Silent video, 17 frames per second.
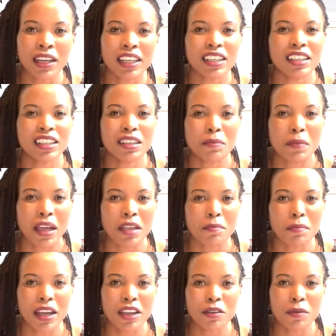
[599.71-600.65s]
time I
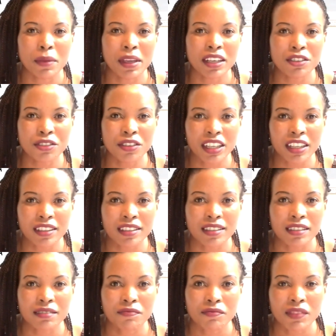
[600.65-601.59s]
did my
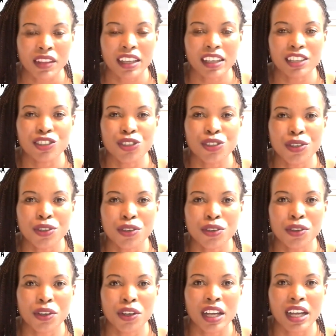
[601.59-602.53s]
biometrics
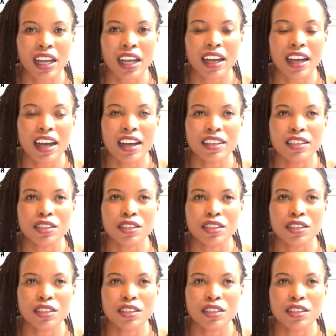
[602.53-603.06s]
It took